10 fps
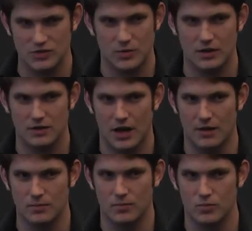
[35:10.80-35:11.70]
as well.
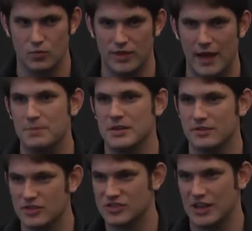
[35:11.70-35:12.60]
Would that be
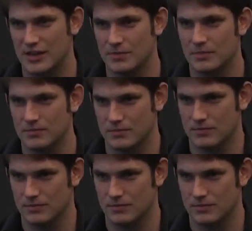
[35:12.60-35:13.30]
in the same?